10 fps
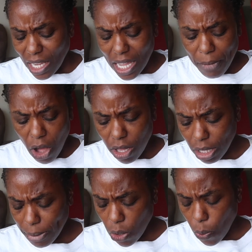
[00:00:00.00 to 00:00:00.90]
I'm all
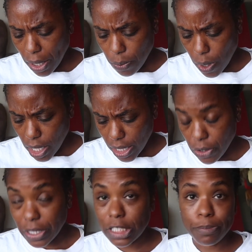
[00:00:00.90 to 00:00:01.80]
about white wine
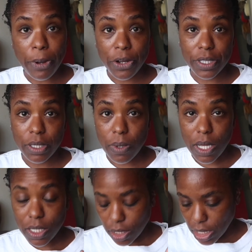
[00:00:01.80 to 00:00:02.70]
or sparkling
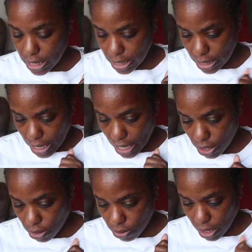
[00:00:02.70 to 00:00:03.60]
wine. Yes,
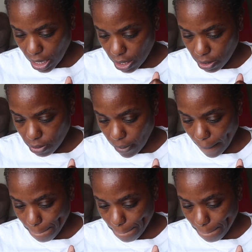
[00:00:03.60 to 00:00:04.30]
thank you, thank you.